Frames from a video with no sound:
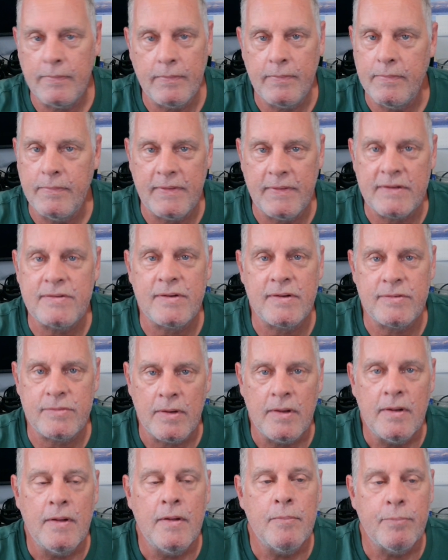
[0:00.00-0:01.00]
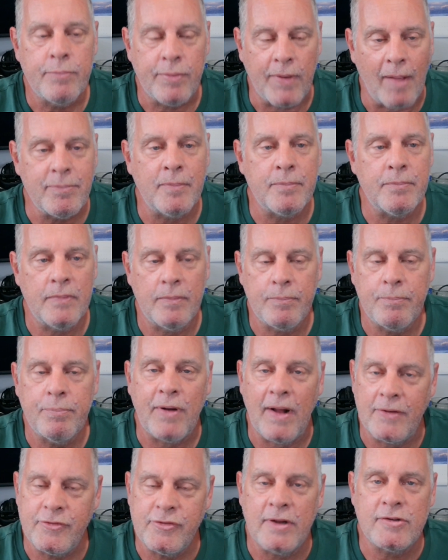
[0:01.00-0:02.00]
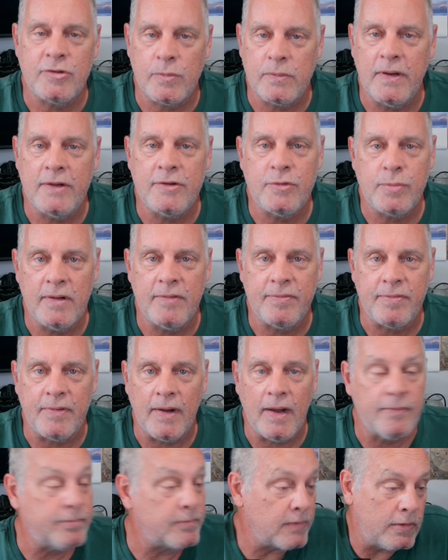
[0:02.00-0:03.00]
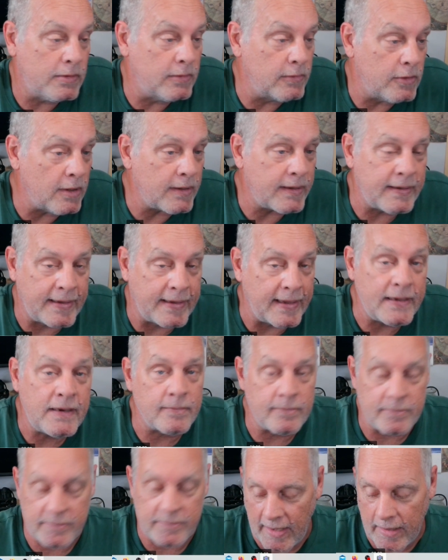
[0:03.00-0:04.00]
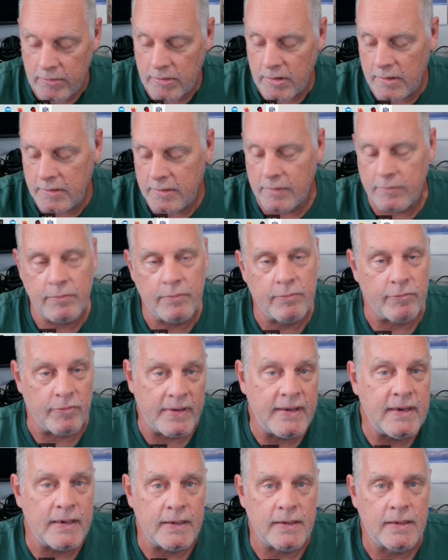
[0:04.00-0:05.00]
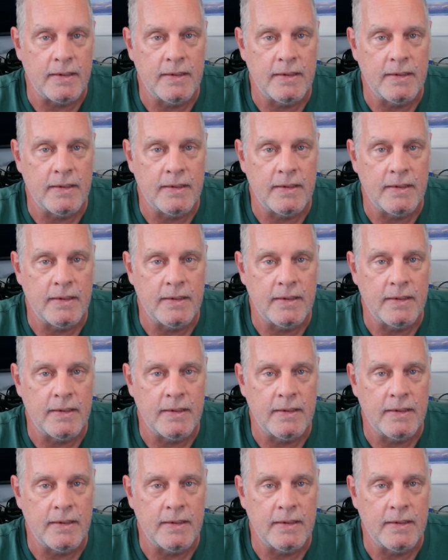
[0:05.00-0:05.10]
This is Project 2025. Look, get it, download it, read it.